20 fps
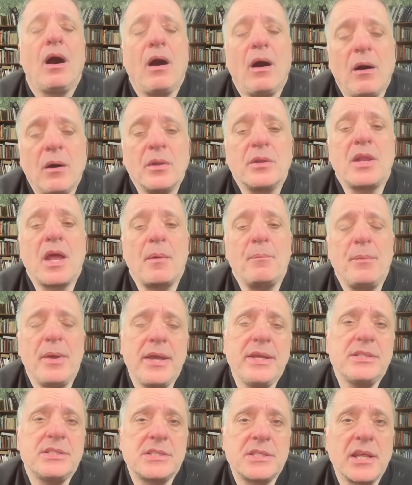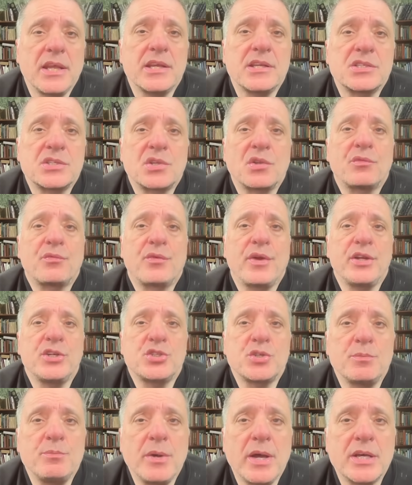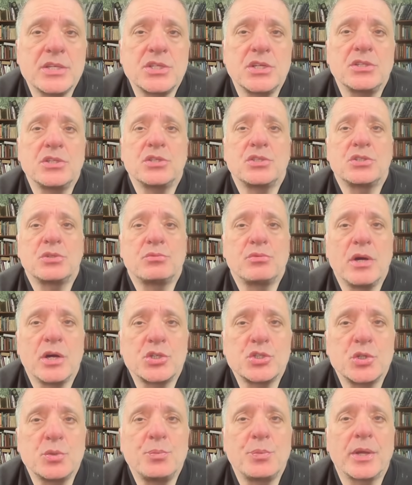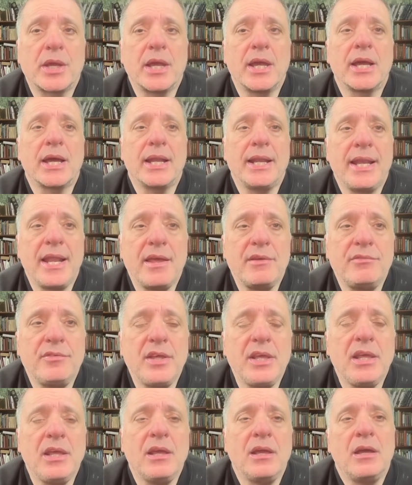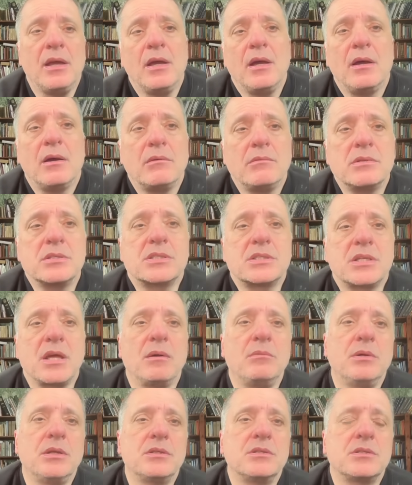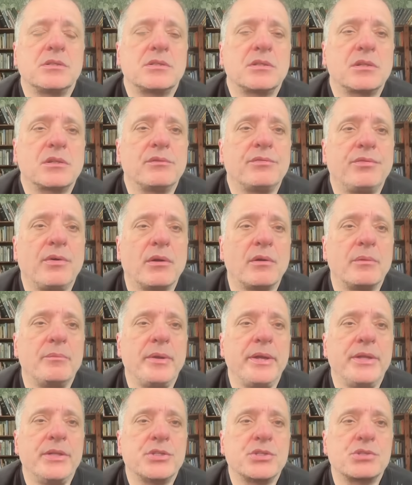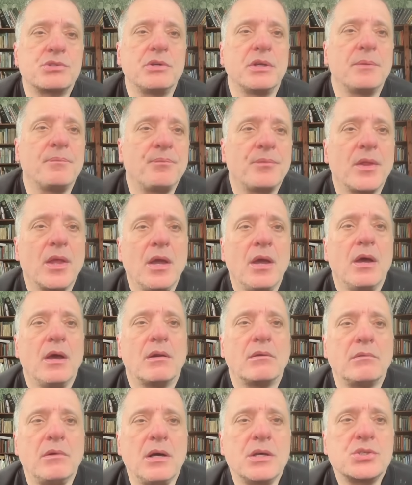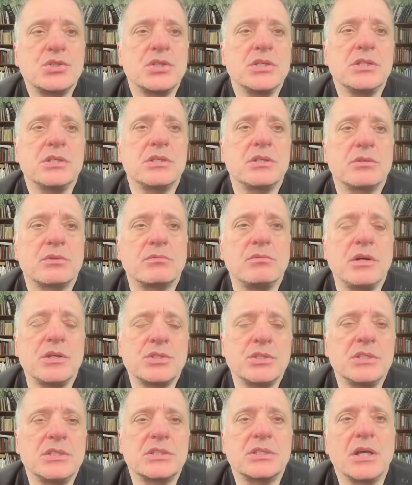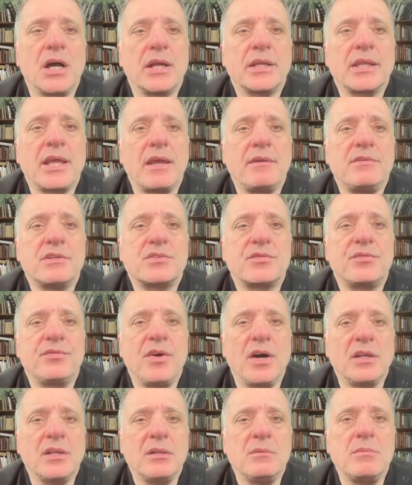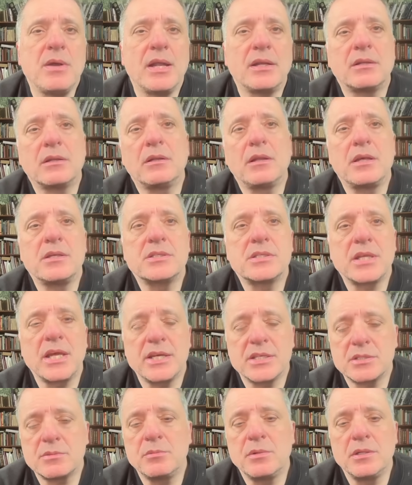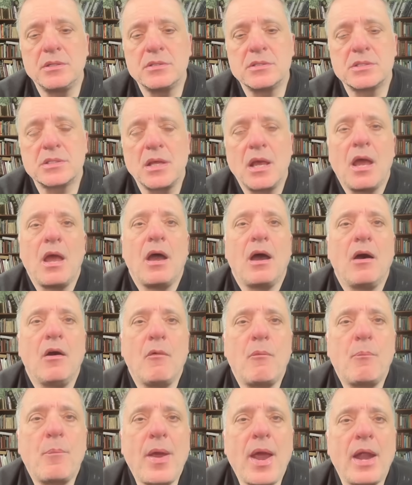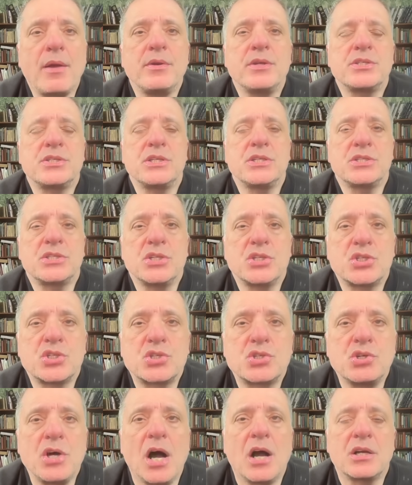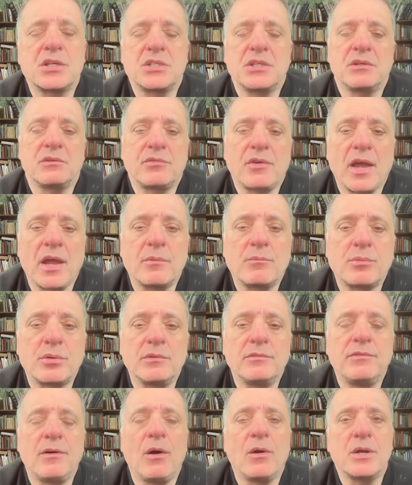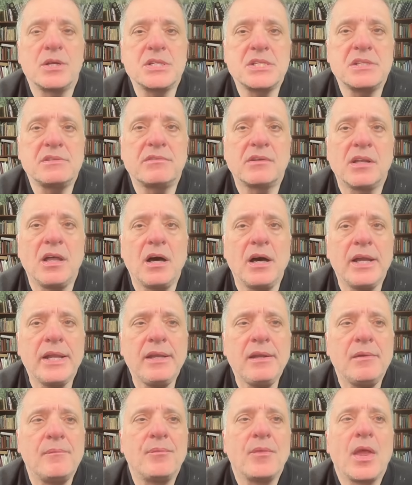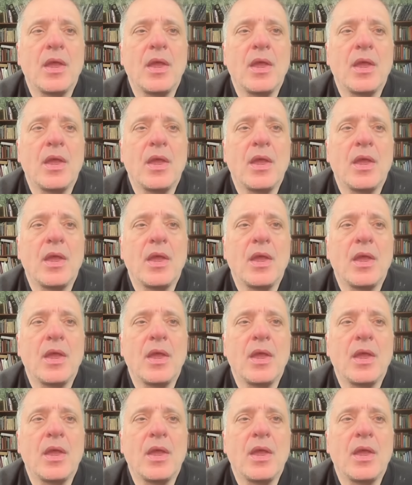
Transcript: On May 6th, French ambassador to Russia, Pierre Lévy, was summoned to the foreign ministry. The Russian side gave its fundamental assessments of Paris's destructive and provocative line,